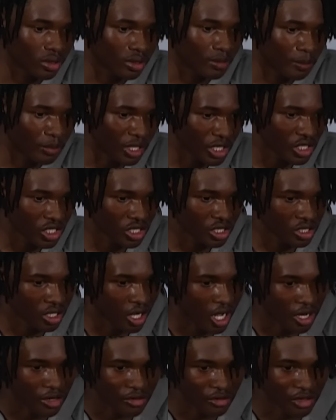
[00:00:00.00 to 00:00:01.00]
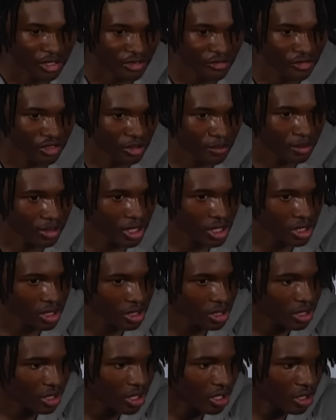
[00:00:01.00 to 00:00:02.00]
Pressure? No, I don't really feel pressure.
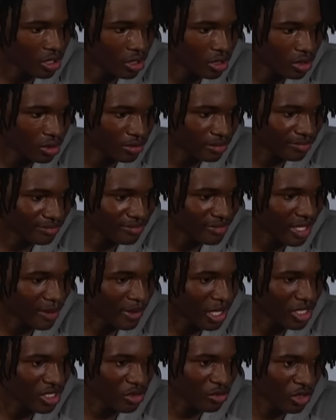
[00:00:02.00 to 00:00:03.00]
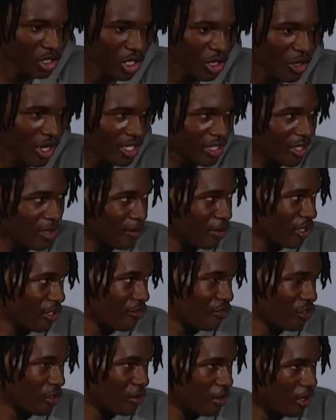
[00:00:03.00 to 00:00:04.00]
I mean, I just want to go out there and play
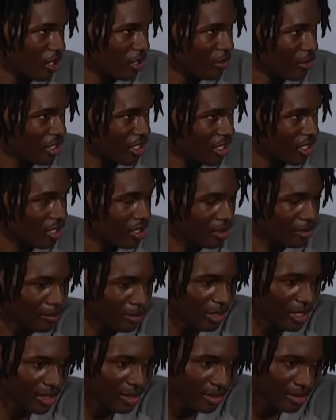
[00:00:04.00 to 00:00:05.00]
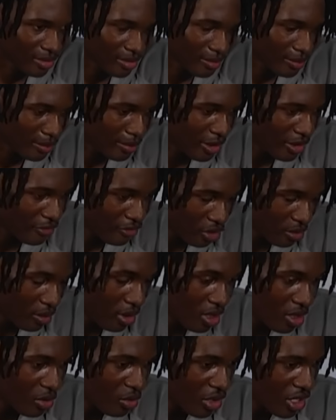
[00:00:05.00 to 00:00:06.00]
football
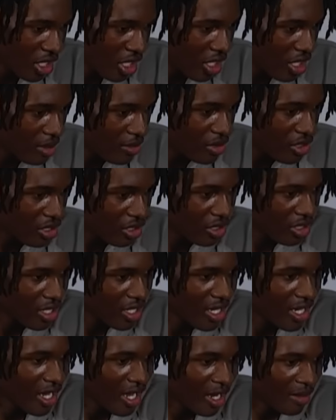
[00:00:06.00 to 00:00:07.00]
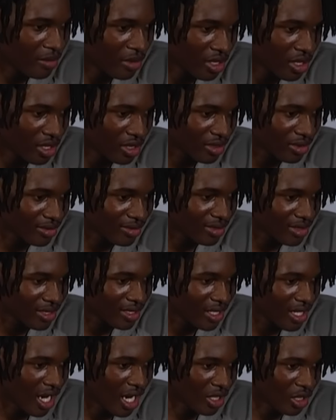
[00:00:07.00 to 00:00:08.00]
and win games. So, I mean,
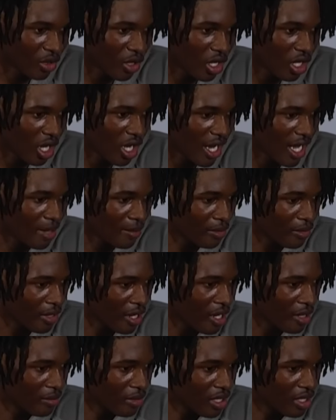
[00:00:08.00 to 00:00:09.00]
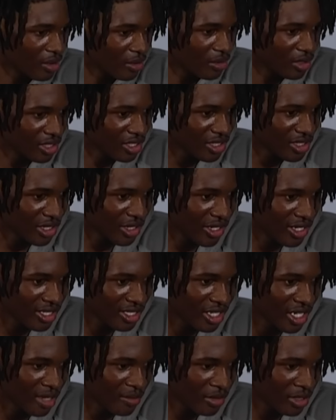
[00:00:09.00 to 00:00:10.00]
I know all the hype around me was crazy
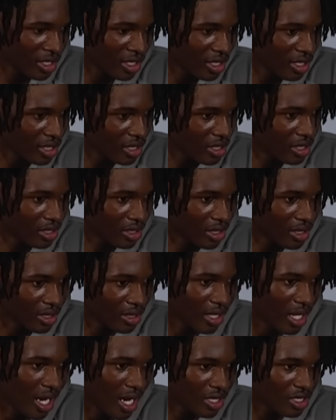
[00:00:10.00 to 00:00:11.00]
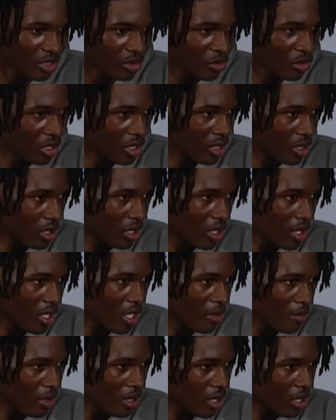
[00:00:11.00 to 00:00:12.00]
coming in, and I just wanted to
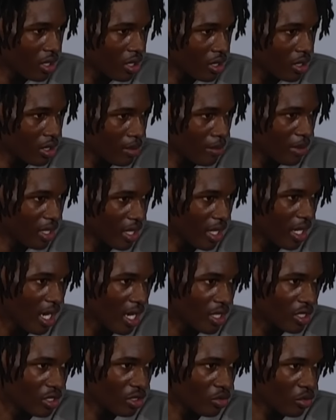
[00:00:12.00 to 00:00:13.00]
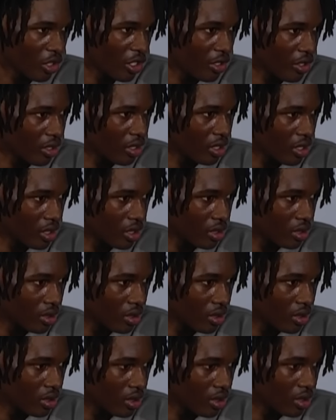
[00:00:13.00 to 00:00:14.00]
come in and be a guy, just work, and
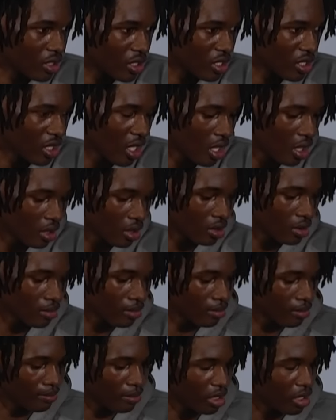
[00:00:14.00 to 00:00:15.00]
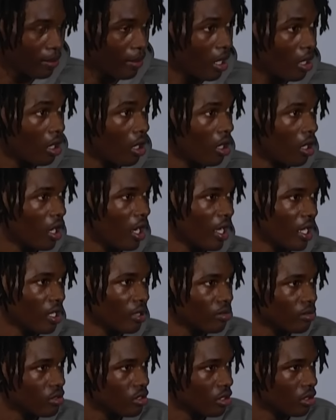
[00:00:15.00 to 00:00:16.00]
just not be about all hype.
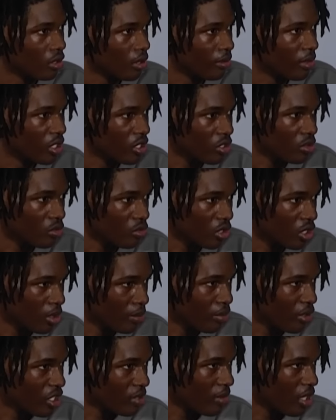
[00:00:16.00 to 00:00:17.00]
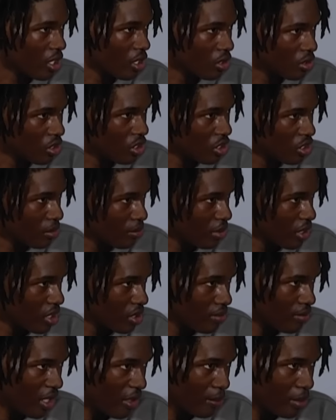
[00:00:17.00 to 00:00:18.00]
So, I mean, just want to impress my coaches, impress
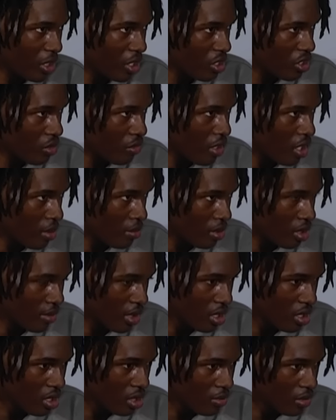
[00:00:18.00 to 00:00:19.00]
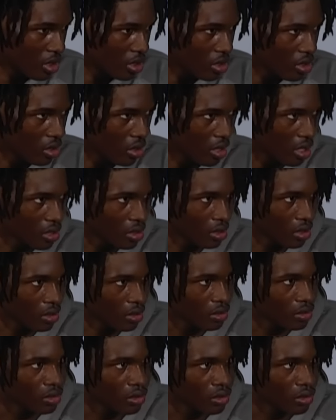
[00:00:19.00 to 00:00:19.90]
my peers around me and my teammates. So that's all.